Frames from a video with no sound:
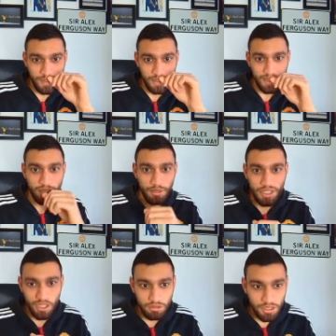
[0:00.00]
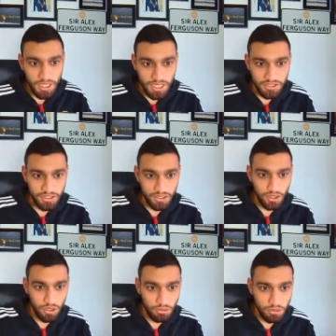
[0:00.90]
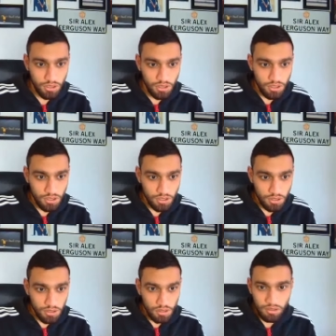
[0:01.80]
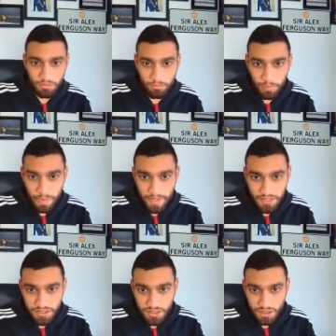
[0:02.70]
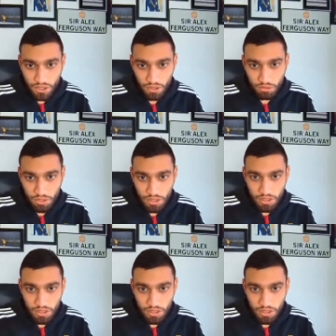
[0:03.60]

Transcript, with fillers: Here we go. Is this a goal? Is this a goal?